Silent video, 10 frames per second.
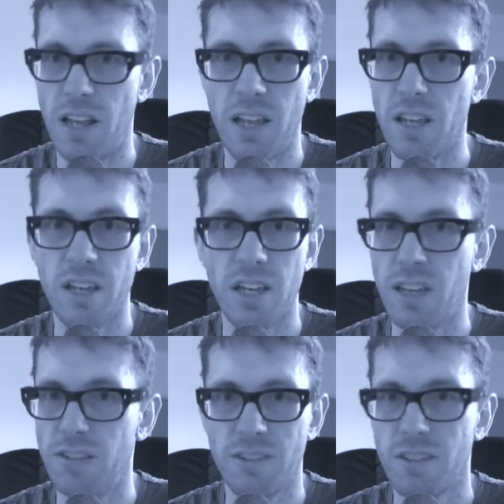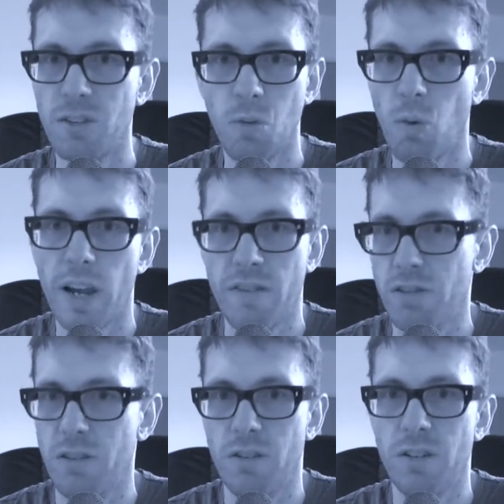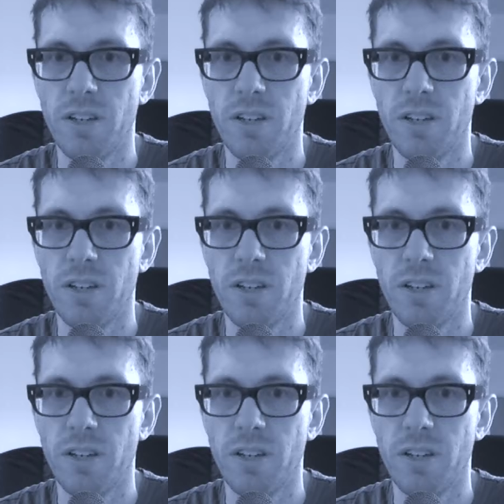It's whatever